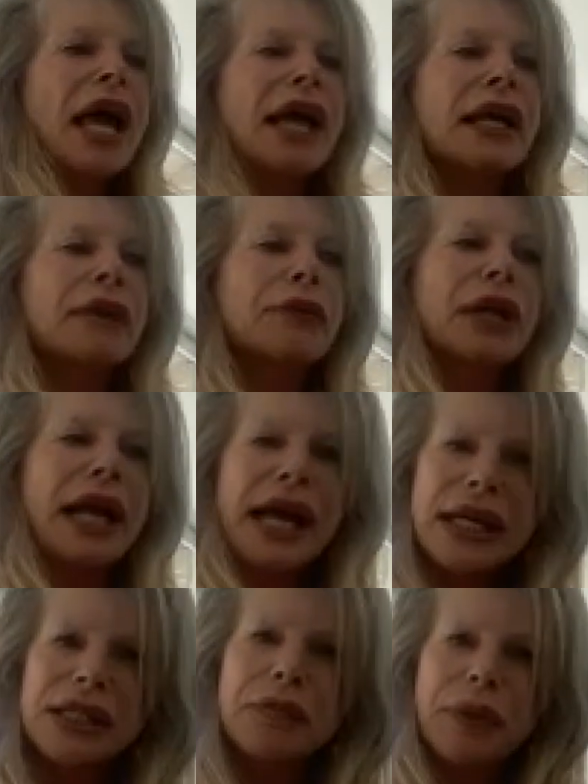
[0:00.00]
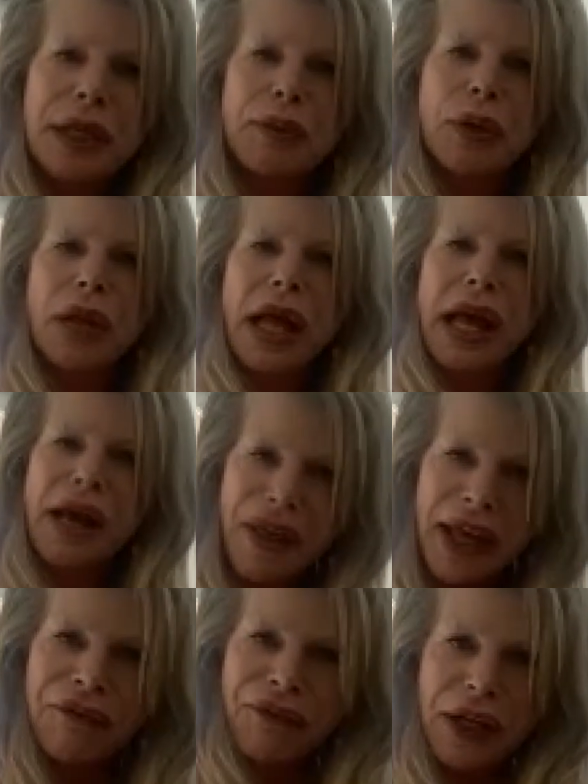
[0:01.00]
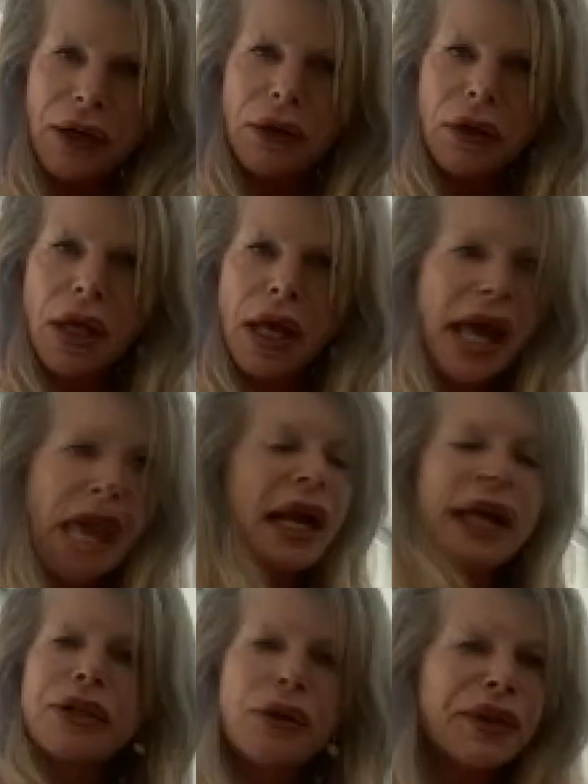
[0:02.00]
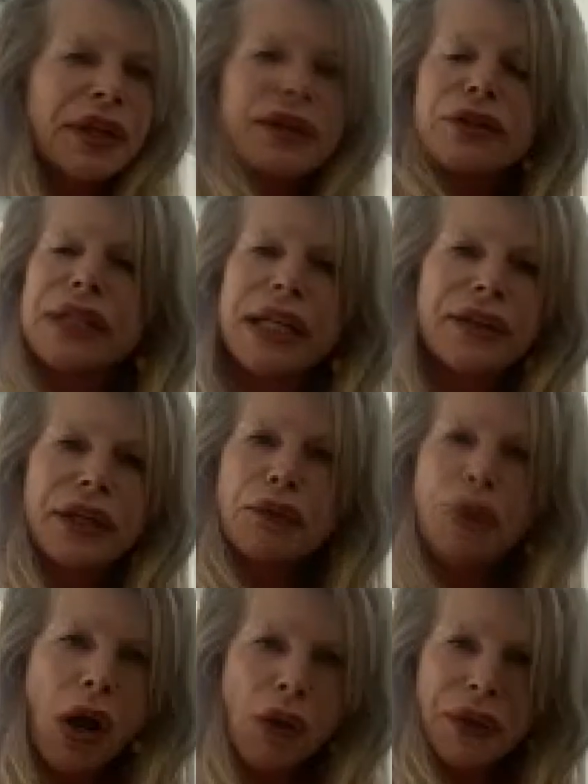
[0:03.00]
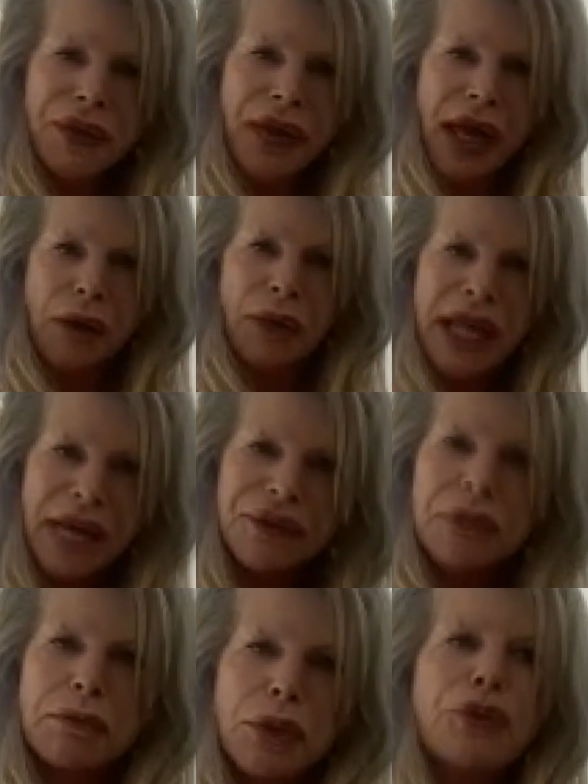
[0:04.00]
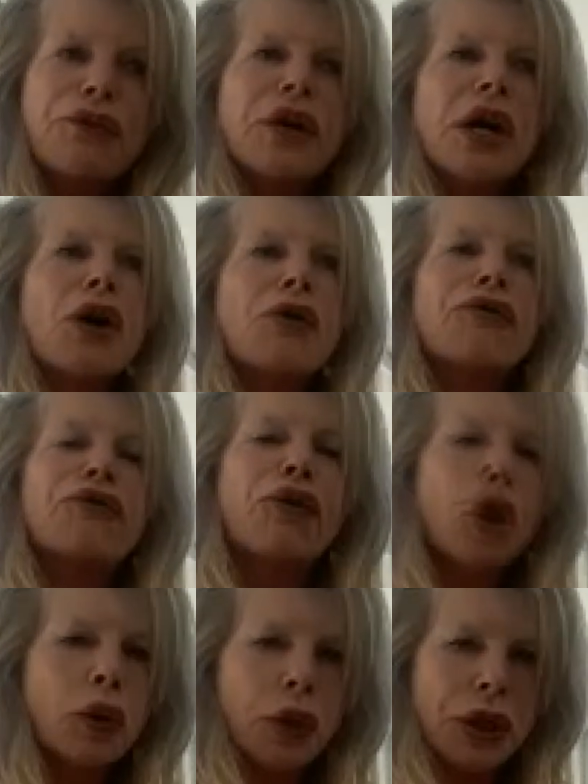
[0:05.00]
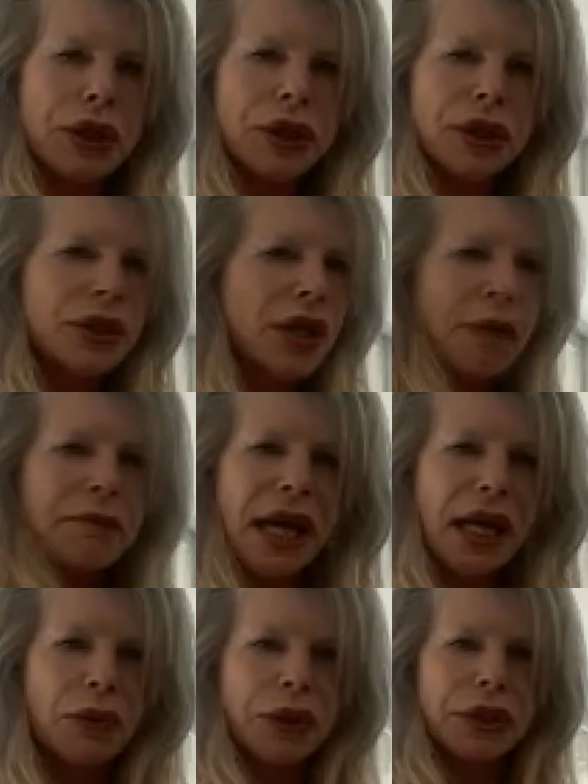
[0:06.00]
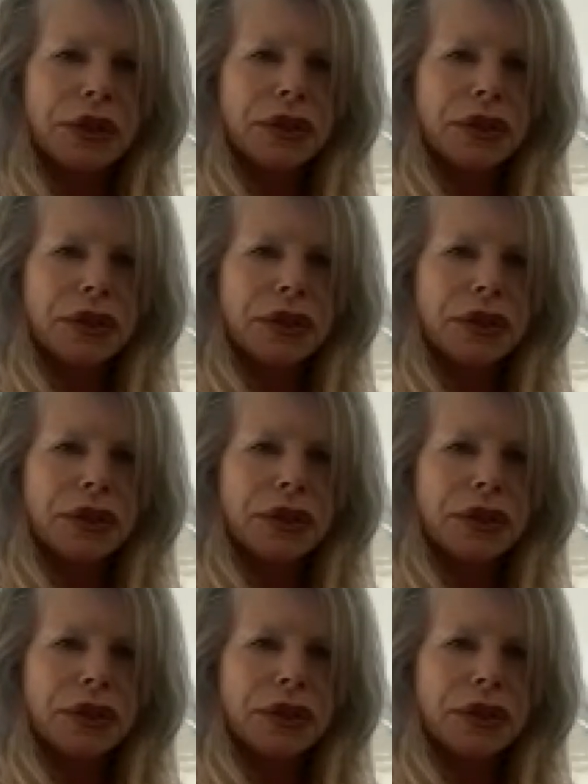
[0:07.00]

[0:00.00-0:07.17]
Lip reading: and I'm going to ask people how they feel. And I don't think there's anything wrong with that. We have to move forward, not backward.